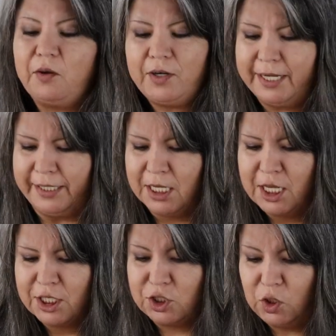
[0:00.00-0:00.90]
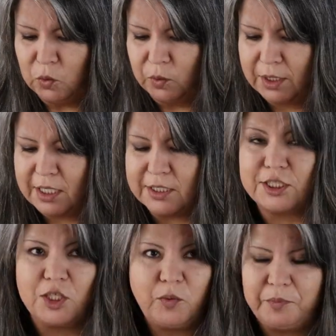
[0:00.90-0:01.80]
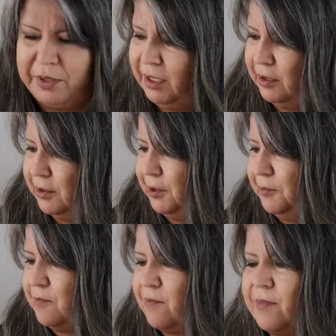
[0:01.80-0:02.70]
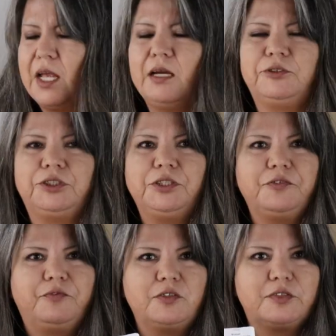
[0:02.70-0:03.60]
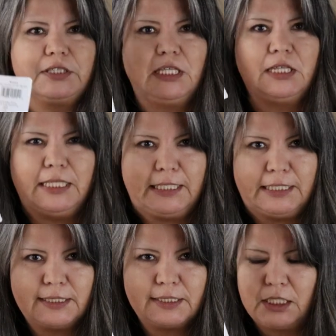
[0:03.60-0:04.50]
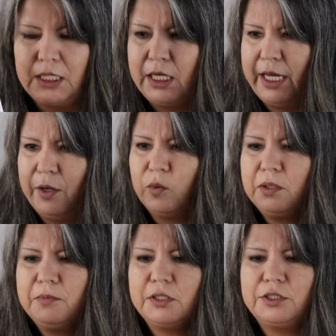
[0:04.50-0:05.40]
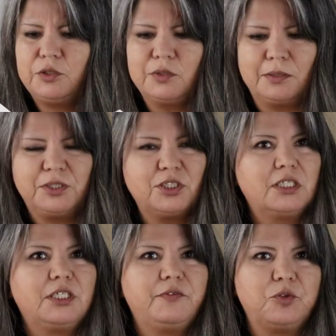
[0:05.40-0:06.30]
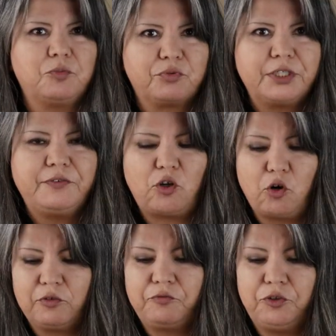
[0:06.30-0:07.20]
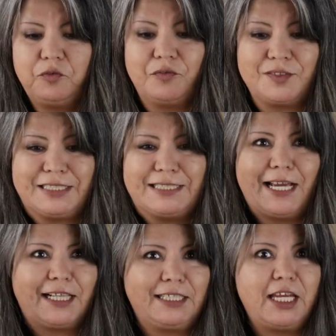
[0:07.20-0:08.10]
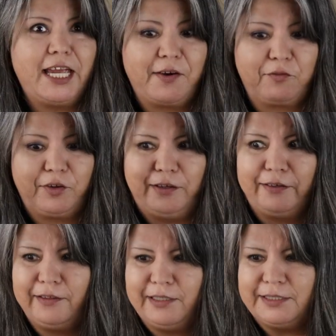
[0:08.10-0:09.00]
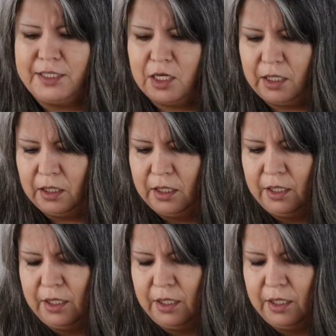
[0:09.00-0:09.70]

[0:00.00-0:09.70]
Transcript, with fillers: All right, so uh, sewing patterns. I'm sure you've all seen these. And what I'm going to do is I'm just going to give you a brief overview of exactly everything these are.